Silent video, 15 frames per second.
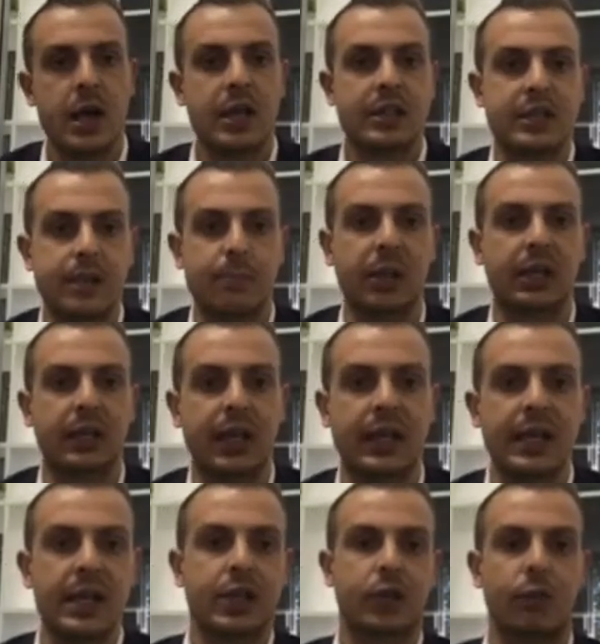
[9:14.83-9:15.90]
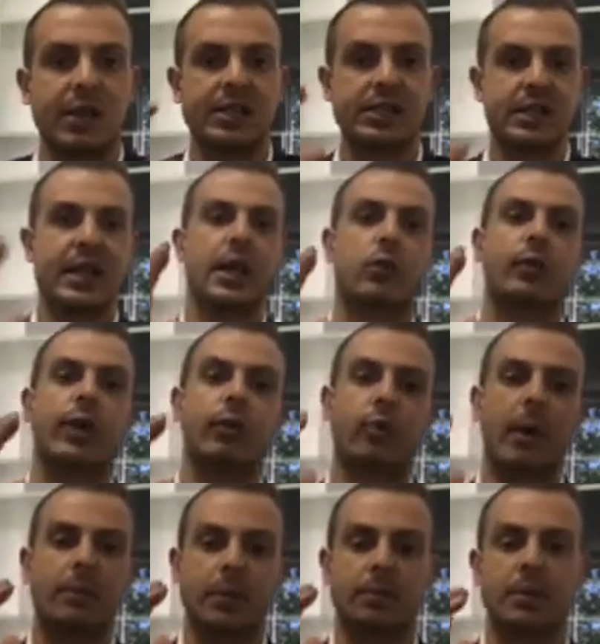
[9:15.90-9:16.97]
Typically, the rest of the equity
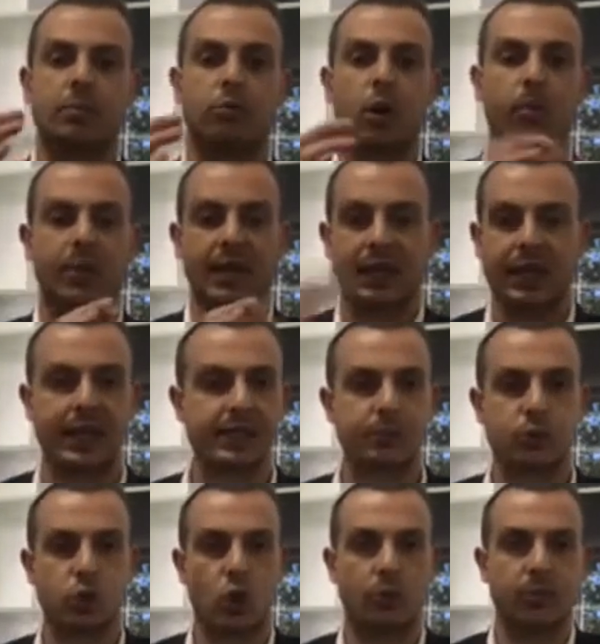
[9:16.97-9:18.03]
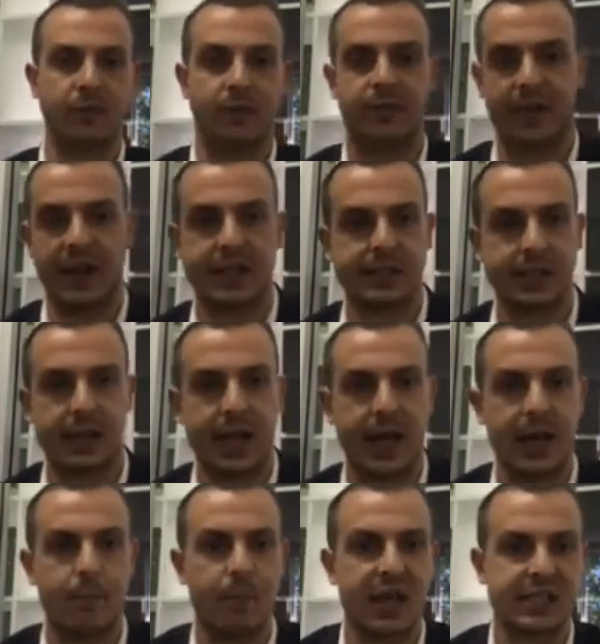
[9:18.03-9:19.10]
wrapped up in the property gets absorbed in fees, okay?
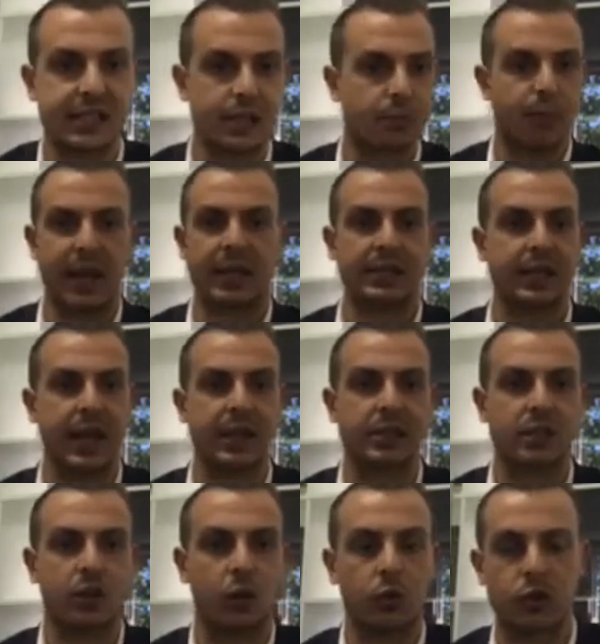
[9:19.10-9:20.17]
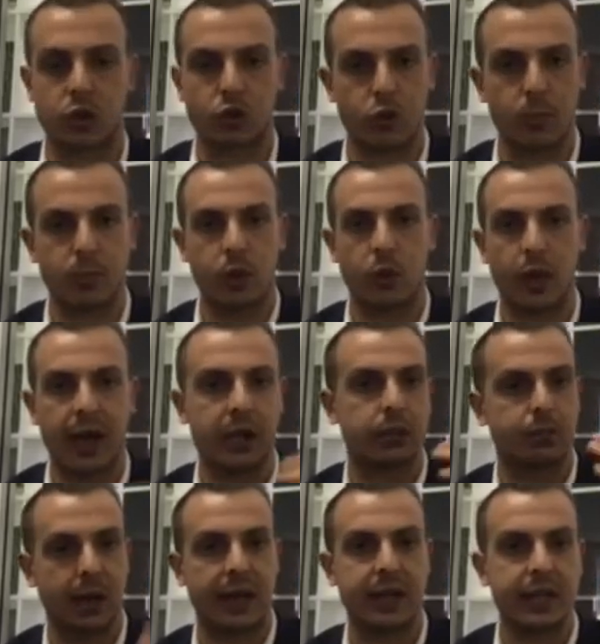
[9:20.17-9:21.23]
And basically the bank takes it all. It's a criminal act,
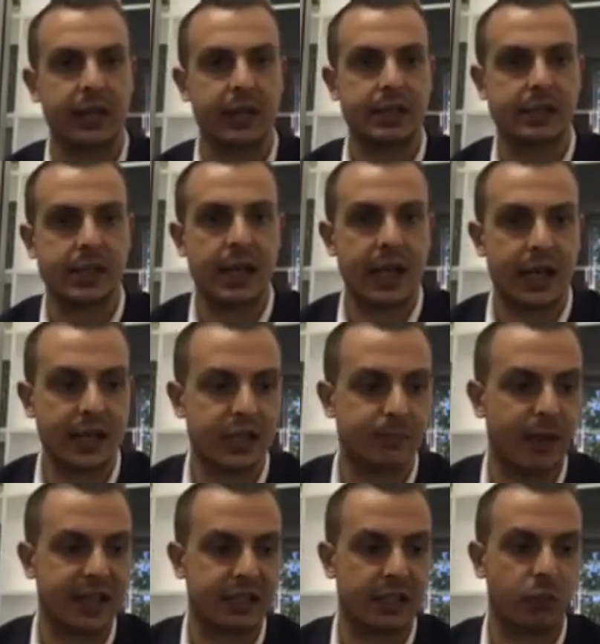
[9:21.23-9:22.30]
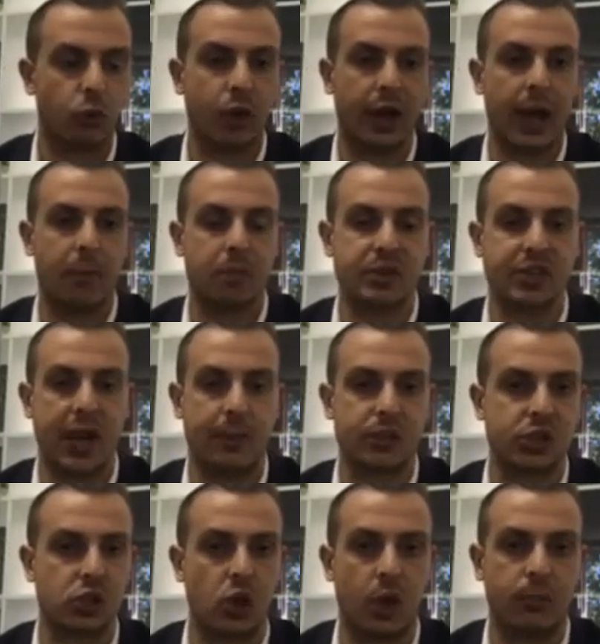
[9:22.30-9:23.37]
but it is basically what happens. It happens
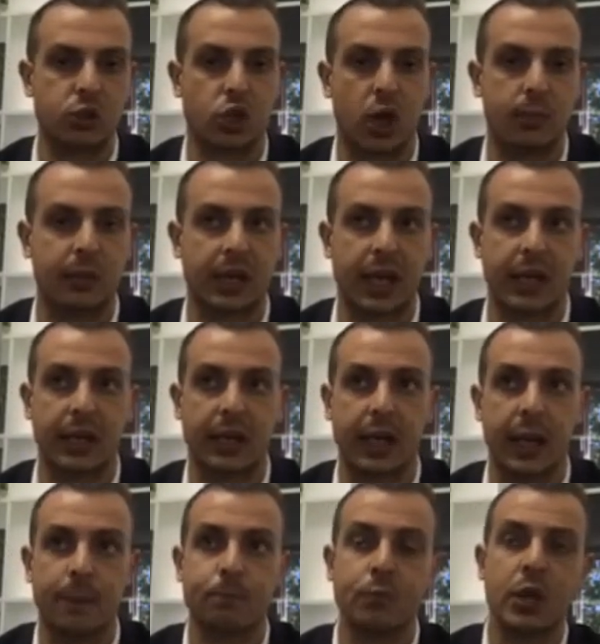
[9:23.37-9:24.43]
time and time again, okay?